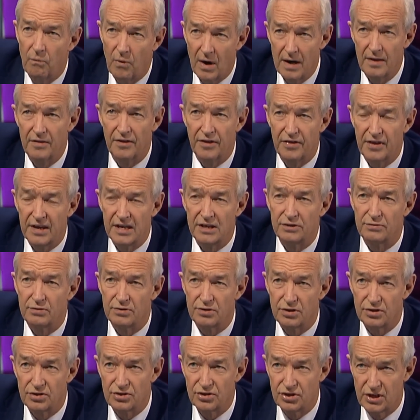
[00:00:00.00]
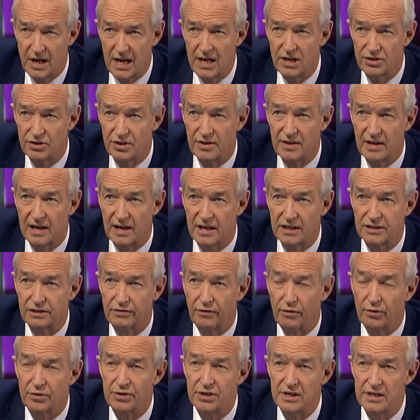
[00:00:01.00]
One of the things which has changed in the last
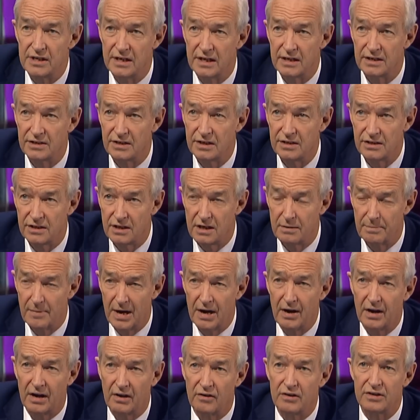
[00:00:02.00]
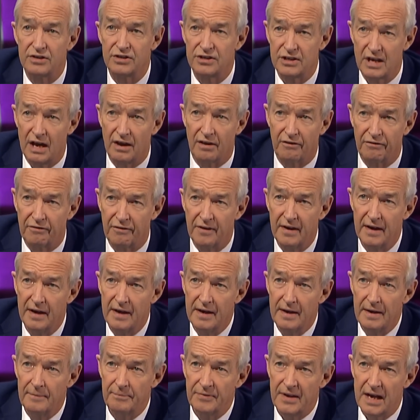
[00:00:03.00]
14 years is that America itself
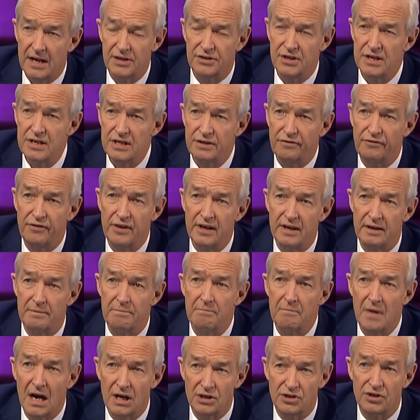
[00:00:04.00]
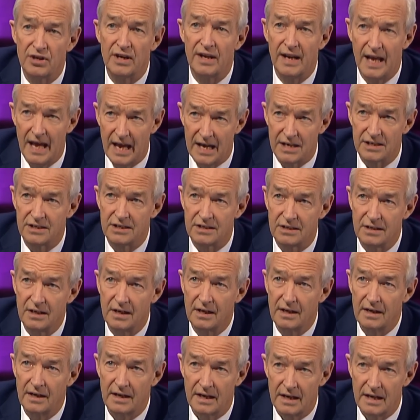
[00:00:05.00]
has interfered much less
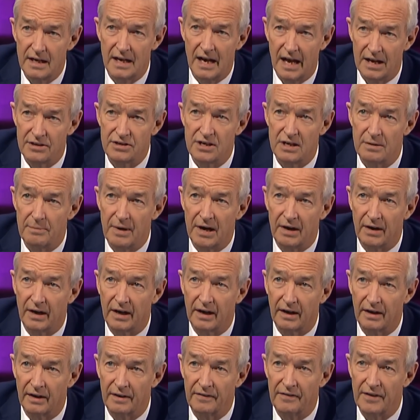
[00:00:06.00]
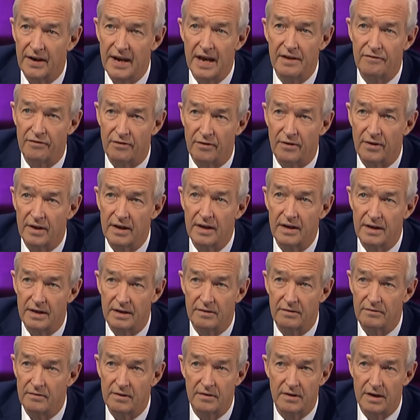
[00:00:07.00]
in Latin America than ever
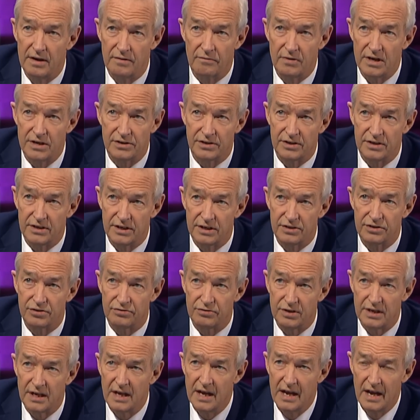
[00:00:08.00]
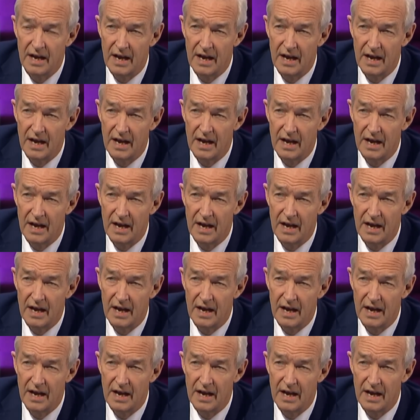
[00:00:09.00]
in, in recent history.